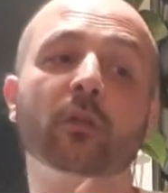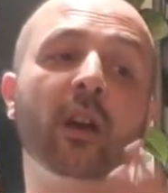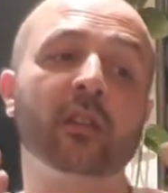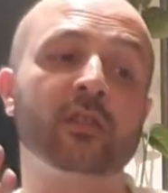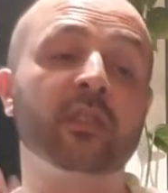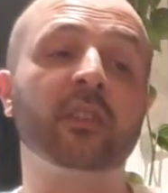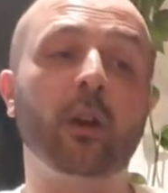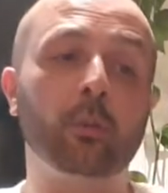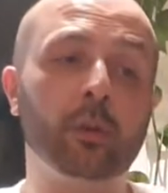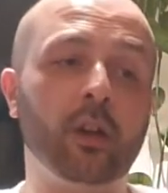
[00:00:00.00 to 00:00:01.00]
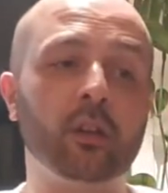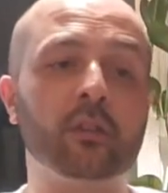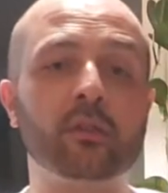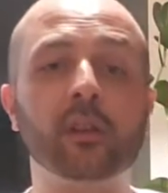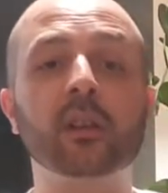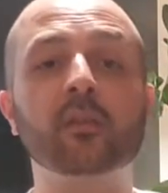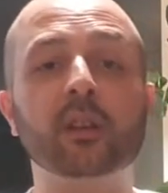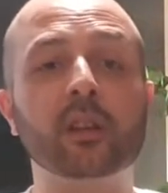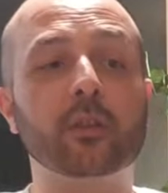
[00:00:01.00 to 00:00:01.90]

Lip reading: I actually sell plants for a living